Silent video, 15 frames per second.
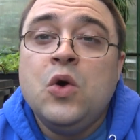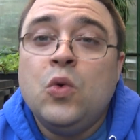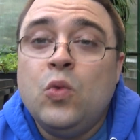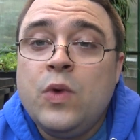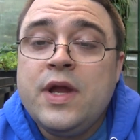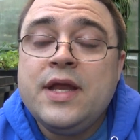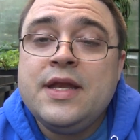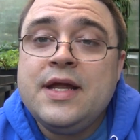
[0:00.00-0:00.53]

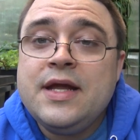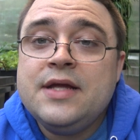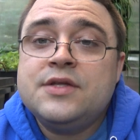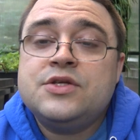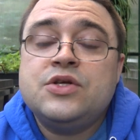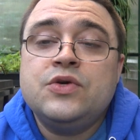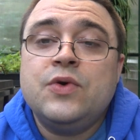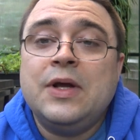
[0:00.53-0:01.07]
we
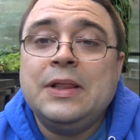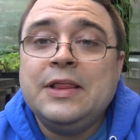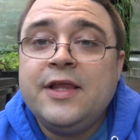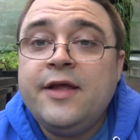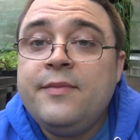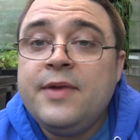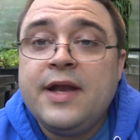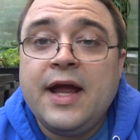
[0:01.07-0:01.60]
need to
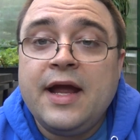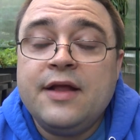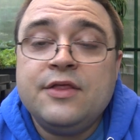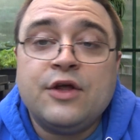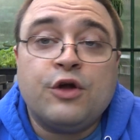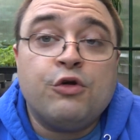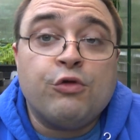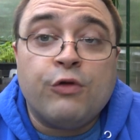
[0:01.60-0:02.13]
eliminate
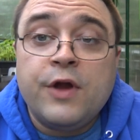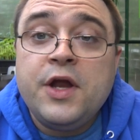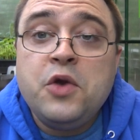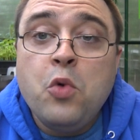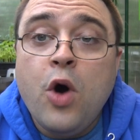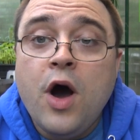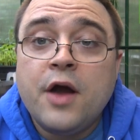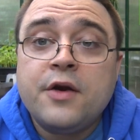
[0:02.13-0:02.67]
the
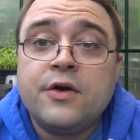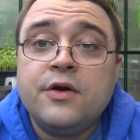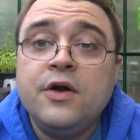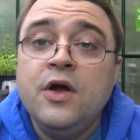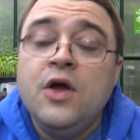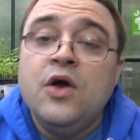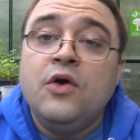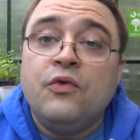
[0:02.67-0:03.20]
green water
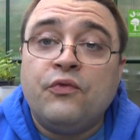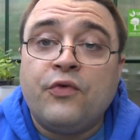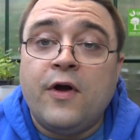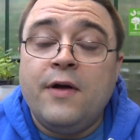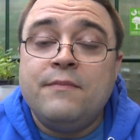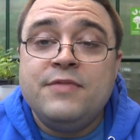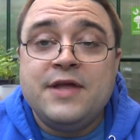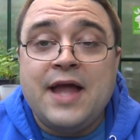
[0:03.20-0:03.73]

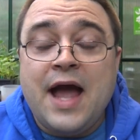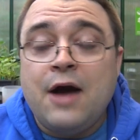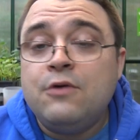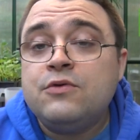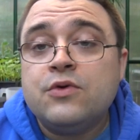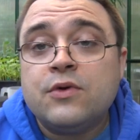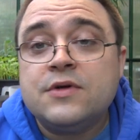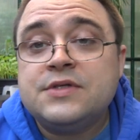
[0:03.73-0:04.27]
from the
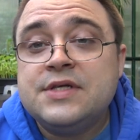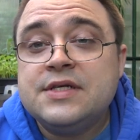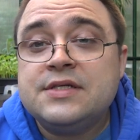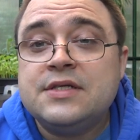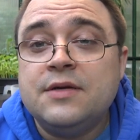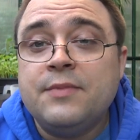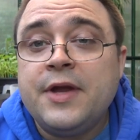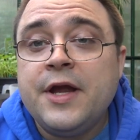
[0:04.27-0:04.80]
outdoor
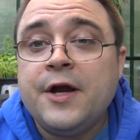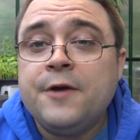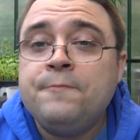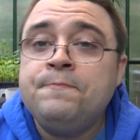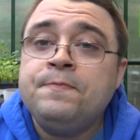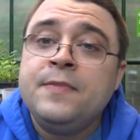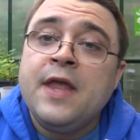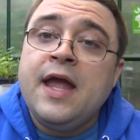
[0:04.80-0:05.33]
system here,